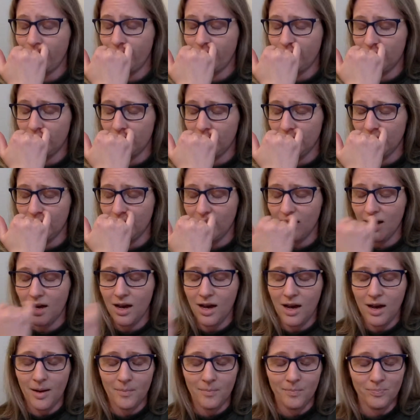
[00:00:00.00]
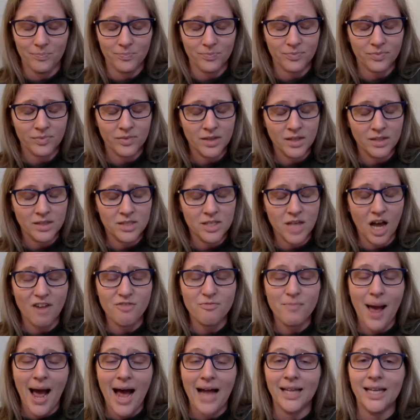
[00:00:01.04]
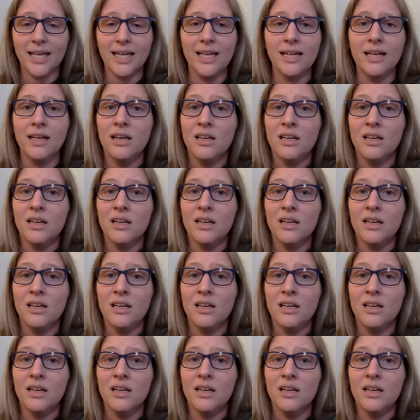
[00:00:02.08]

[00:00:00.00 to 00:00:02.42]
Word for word: to the um, soft palate.